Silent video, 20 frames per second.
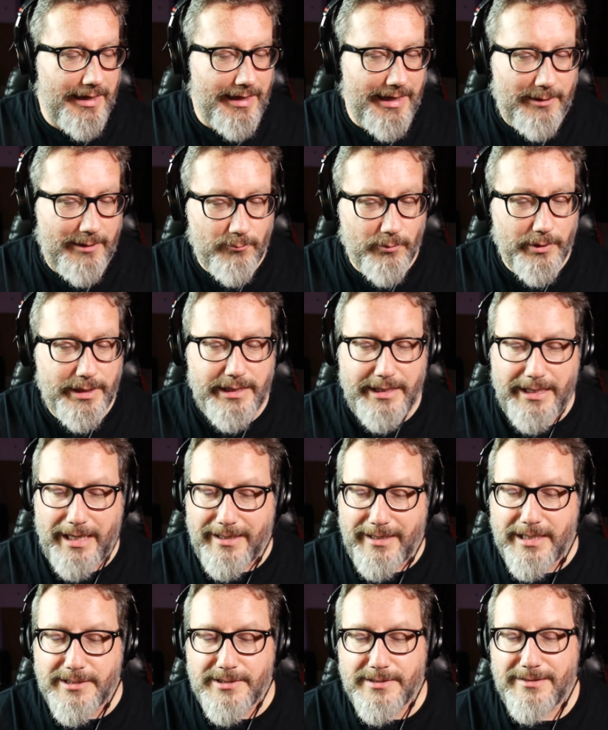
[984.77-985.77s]
And really,
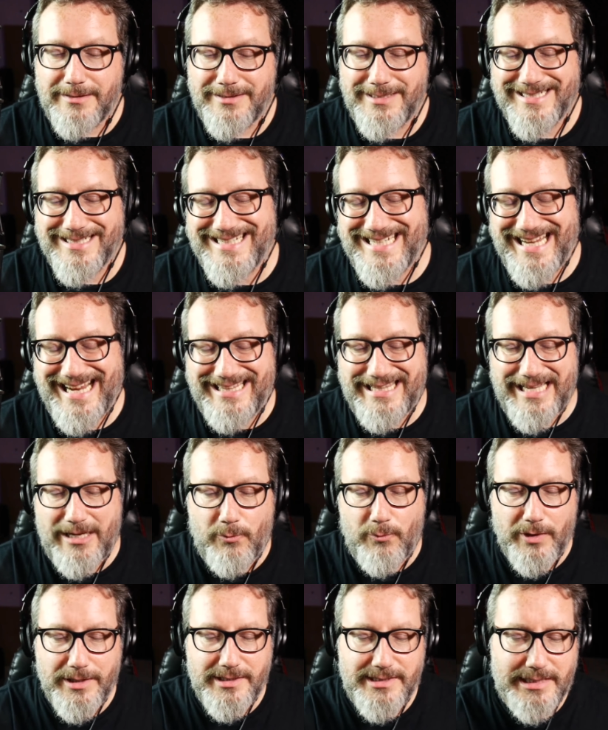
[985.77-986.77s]
I guess to take
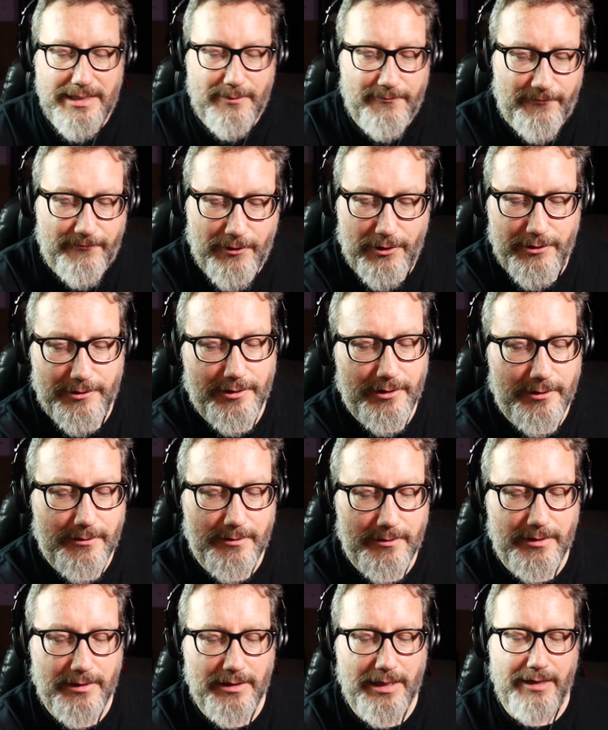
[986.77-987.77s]
that one step further,